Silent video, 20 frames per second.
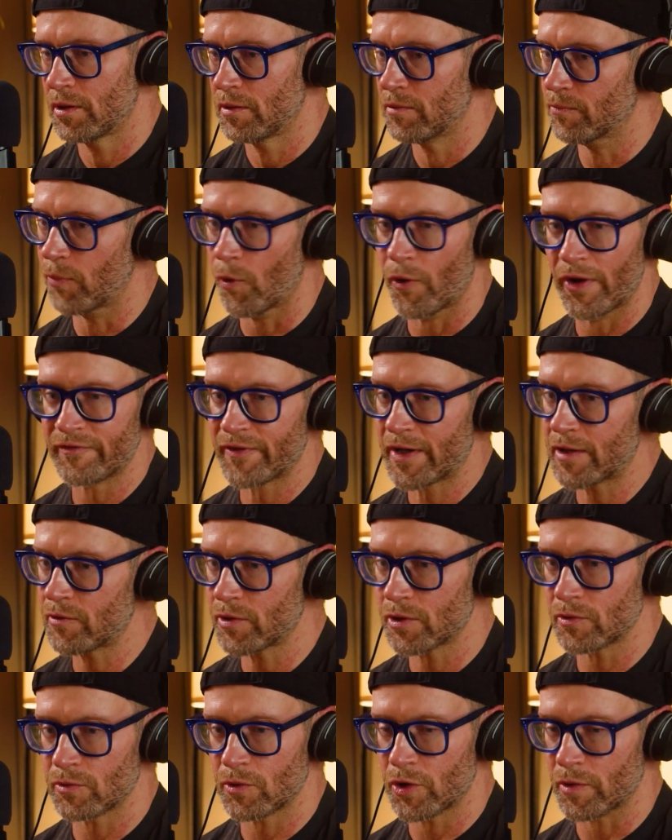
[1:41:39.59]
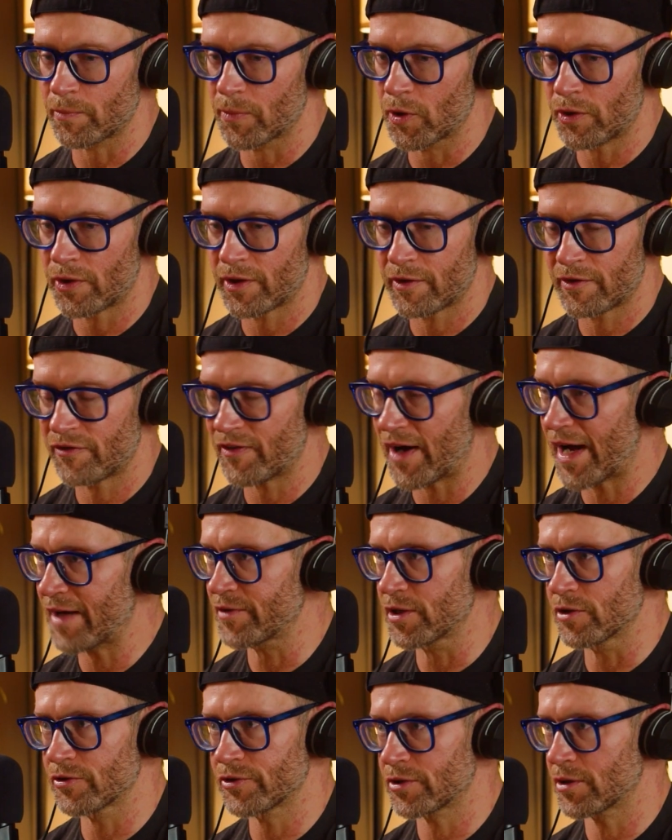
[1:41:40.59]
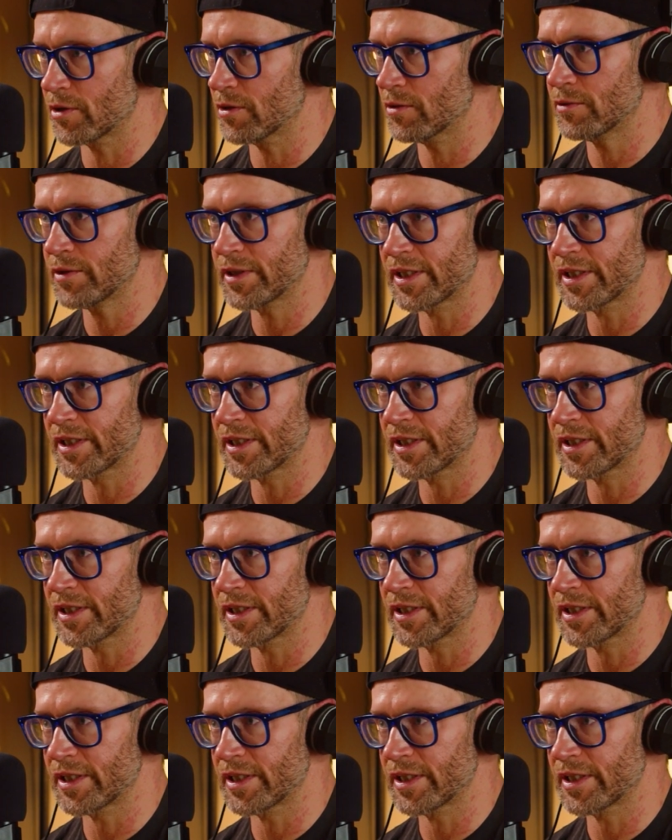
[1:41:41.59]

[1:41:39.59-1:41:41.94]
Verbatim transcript: boy, if I would have wrote a book five years ago,